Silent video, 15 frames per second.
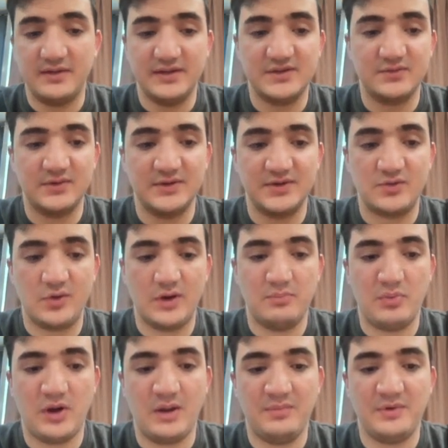This one's
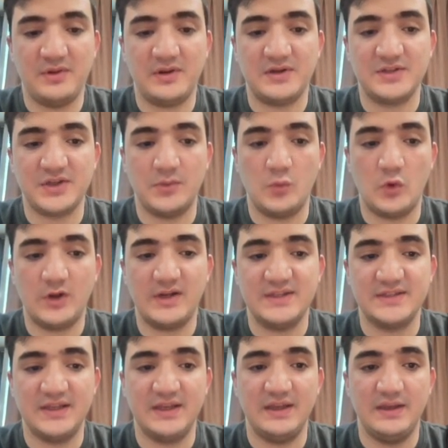quite popular. So what
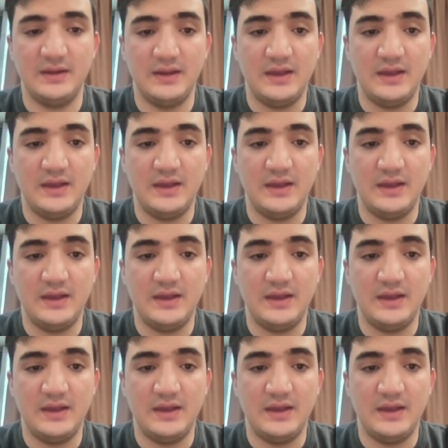is it?